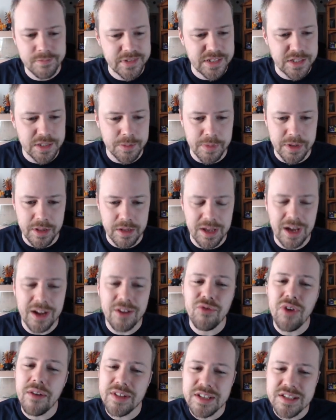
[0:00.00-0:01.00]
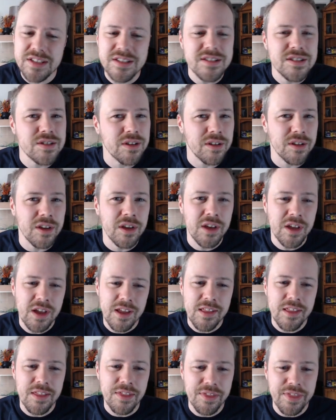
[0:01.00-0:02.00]
some of these. I'd rather listen to
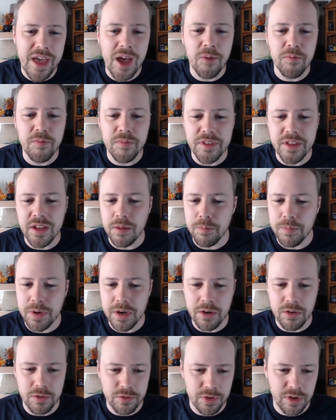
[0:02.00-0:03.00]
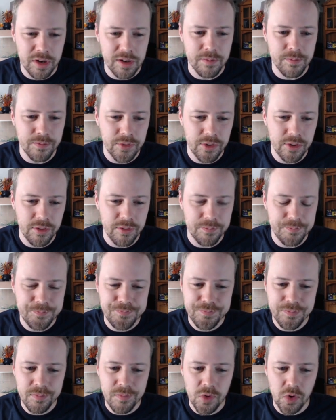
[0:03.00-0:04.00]
them than Imperial Triumphant
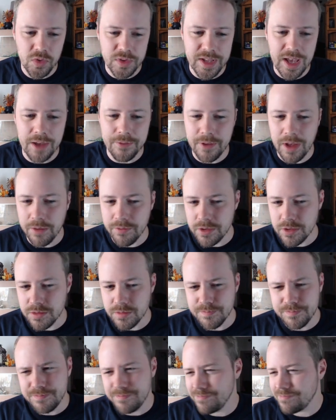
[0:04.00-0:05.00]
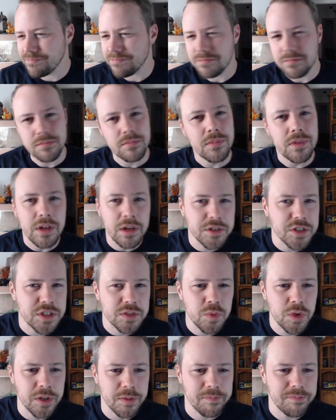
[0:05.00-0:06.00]
or Deafheaven.
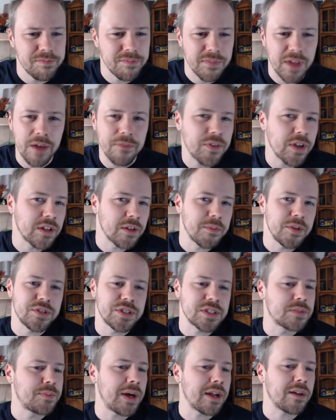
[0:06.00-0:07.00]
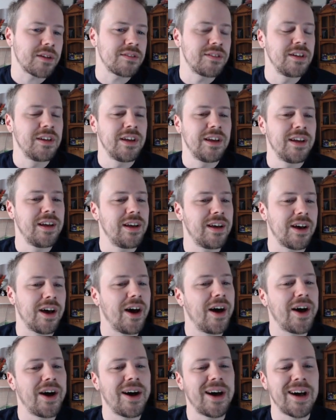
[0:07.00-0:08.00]
Just would. I think the music's better.
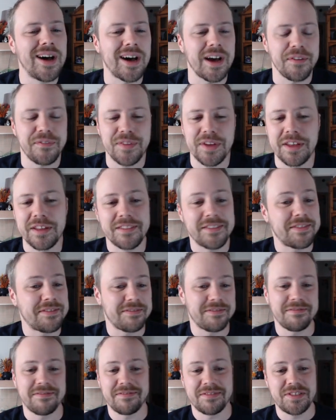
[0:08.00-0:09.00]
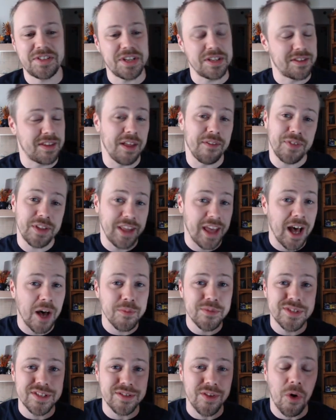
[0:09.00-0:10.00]
Uh, I think I think the
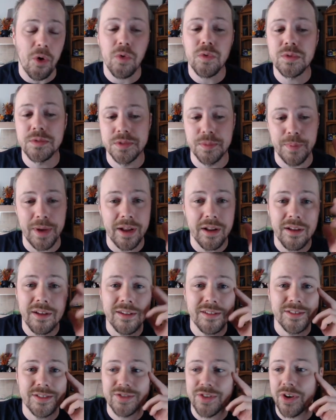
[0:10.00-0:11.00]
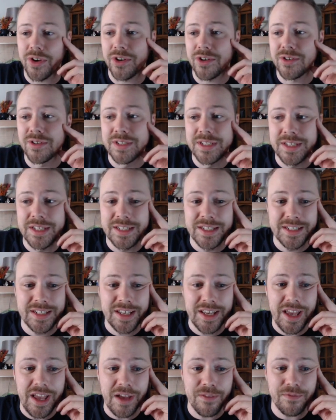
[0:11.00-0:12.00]
albums as a whole are better. So
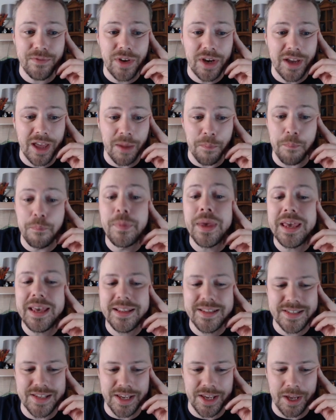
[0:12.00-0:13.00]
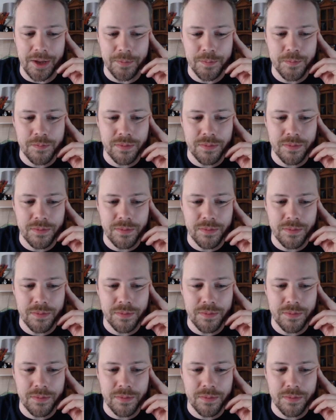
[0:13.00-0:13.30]
yeah, fuck it. B tier.